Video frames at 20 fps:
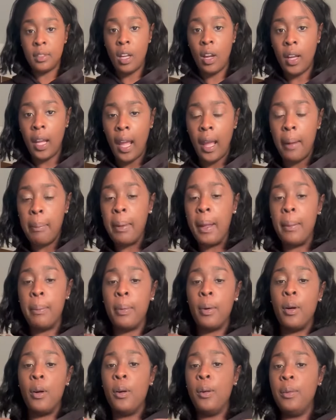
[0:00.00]
Okay,
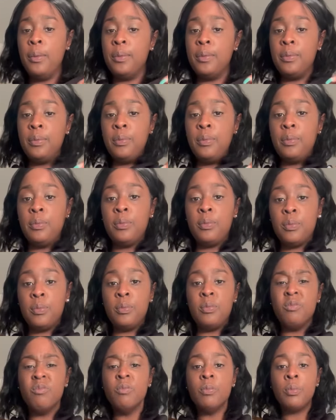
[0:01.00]
people.
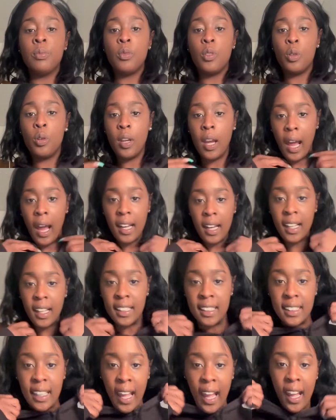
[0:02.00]
You gotta
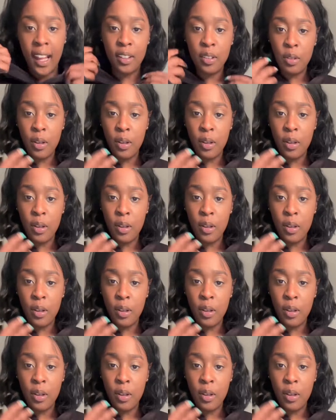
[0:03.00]
get that.